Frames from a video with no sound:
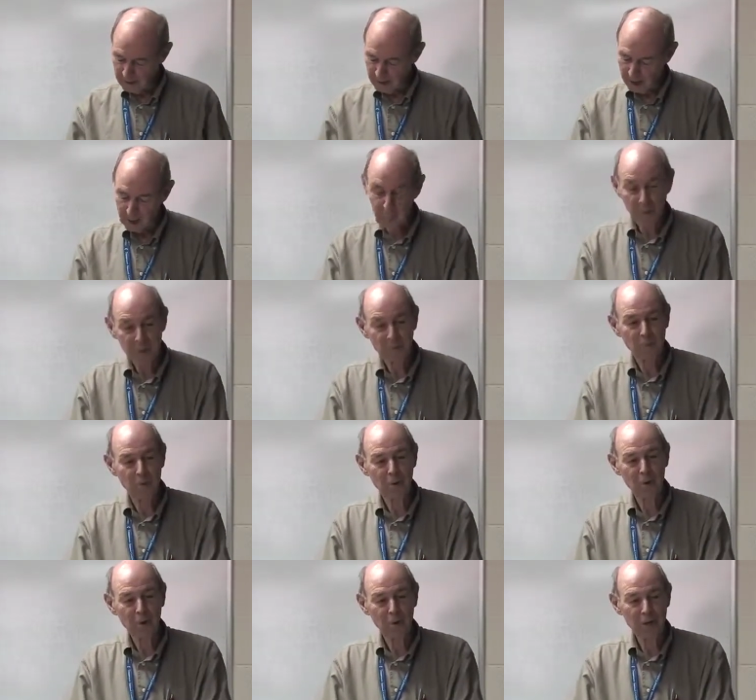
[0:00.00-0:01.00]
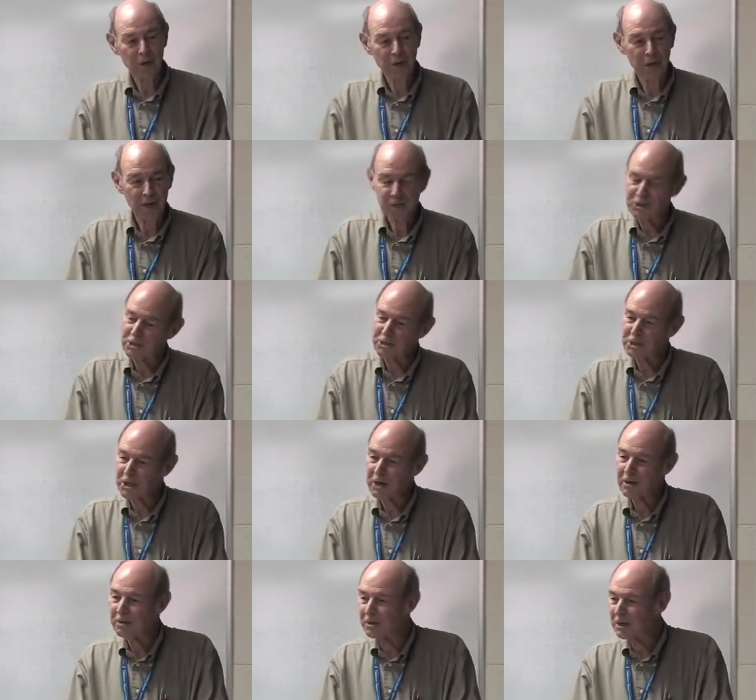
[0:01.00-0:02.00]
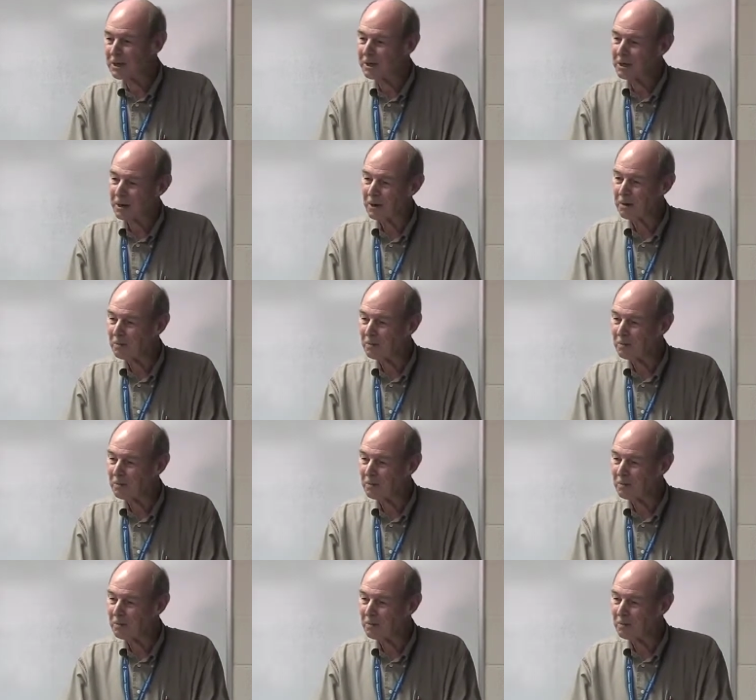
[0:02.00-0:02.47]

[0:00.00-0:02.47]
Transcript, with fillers: are we more engaged in charity or